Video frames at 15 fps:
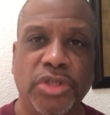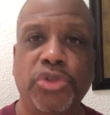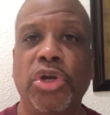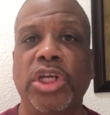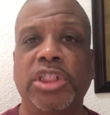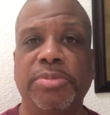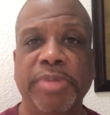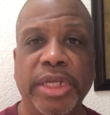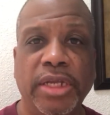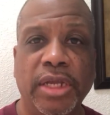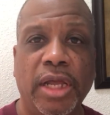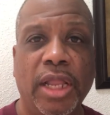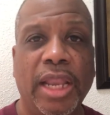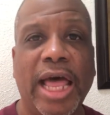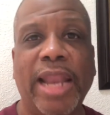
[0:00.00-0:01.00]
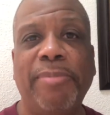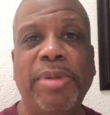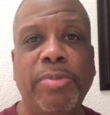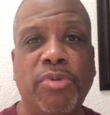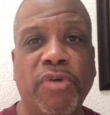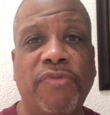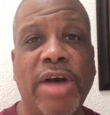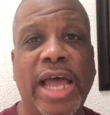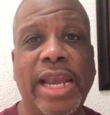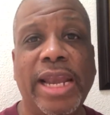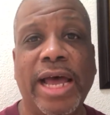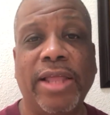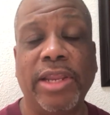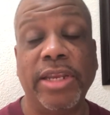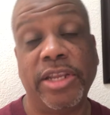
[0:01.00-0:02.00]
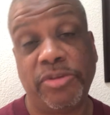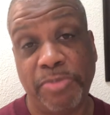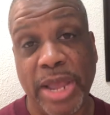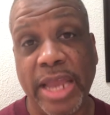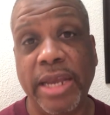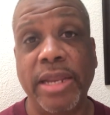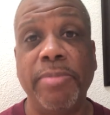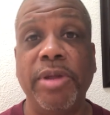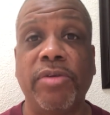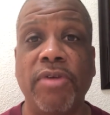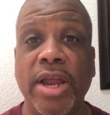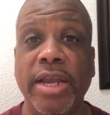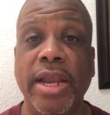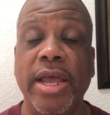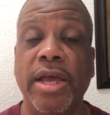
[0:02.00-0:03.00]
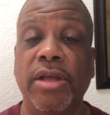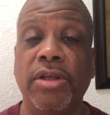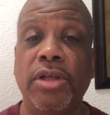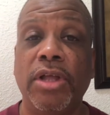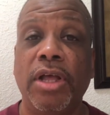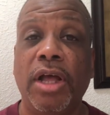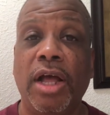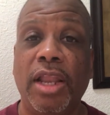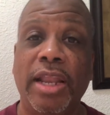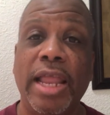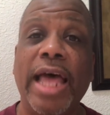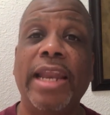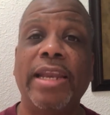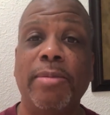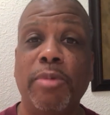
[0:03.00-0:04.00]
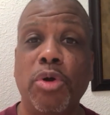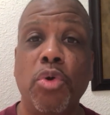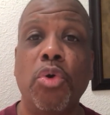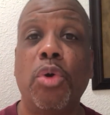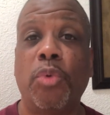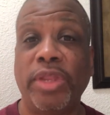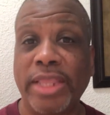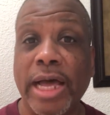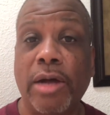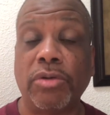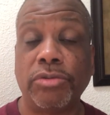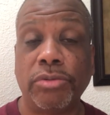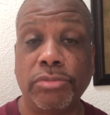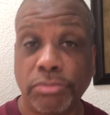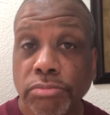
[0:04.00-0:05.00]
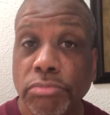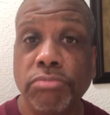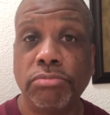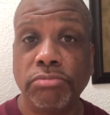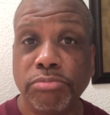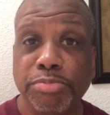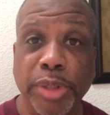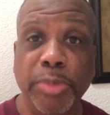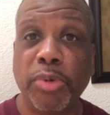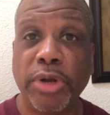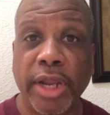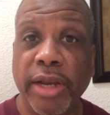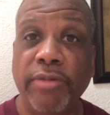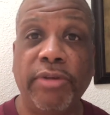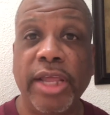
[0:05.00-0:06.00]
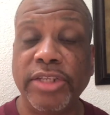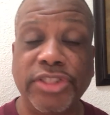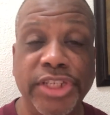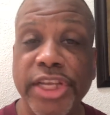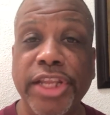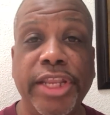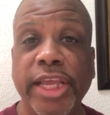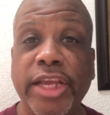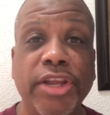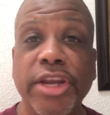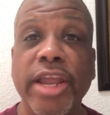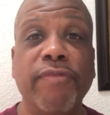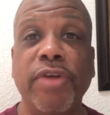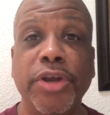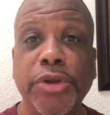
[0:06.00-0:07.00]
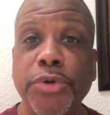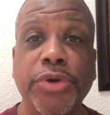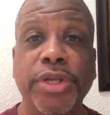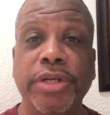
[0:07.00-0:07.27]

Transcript: Trust me, a lot of people are finding out in this pandemic right now, a lot of them are going without. People that said they could never do